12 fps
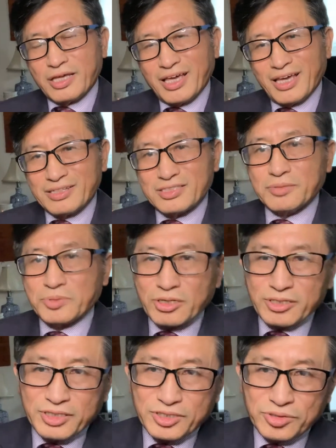and
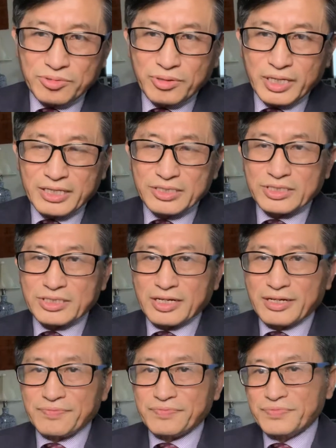typically in the U.S.,
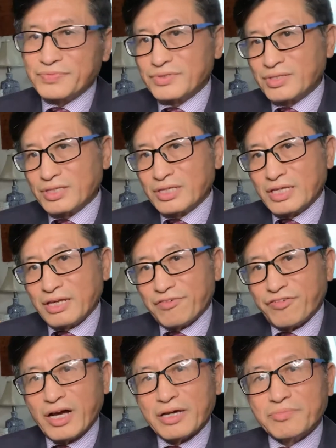$5
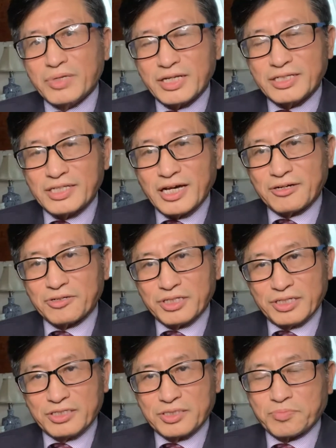million
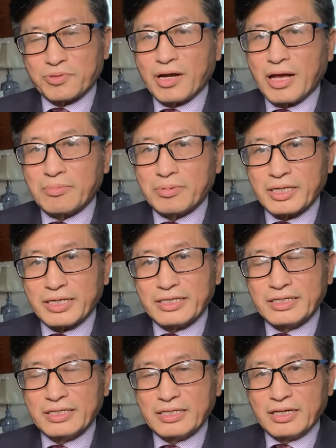is probably